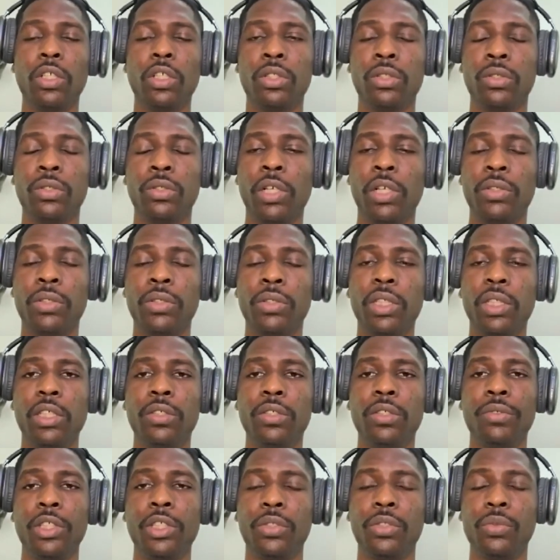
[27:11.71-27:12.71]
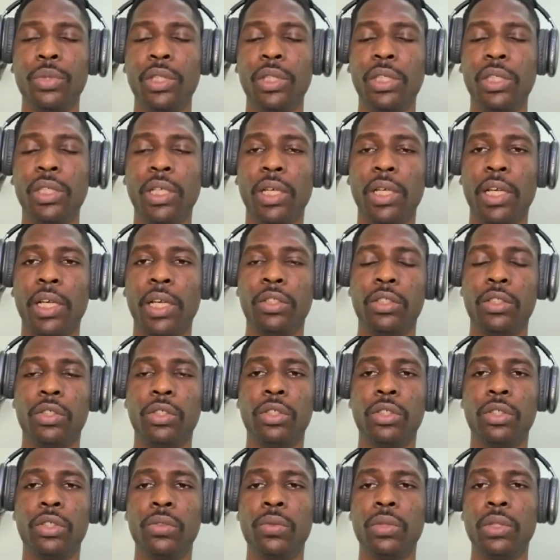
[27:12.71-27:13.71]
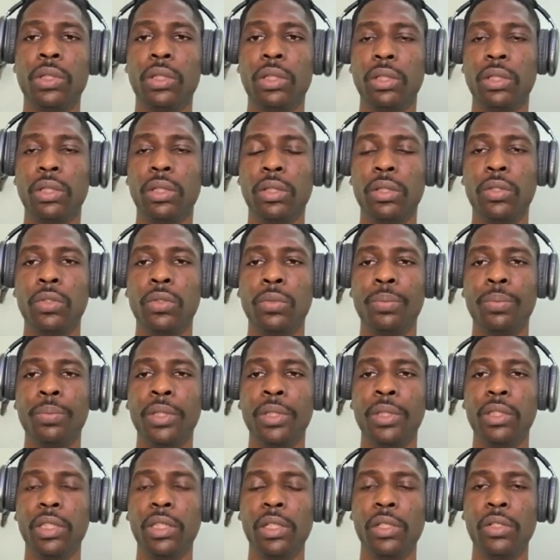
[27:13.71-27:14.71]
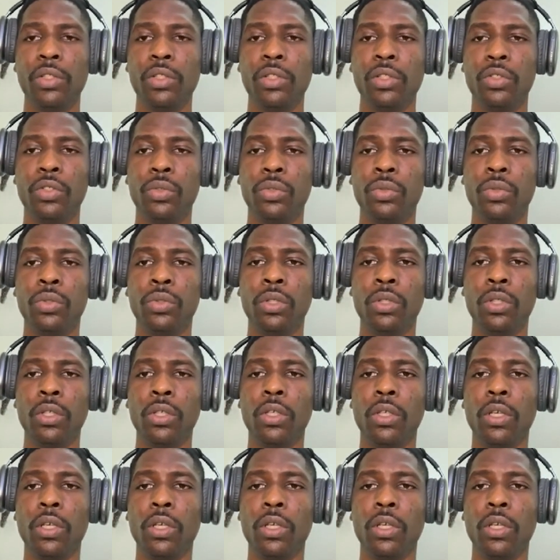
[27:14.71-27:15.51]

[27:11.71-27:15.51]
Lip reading: So I would say it just really has to do with being tailored to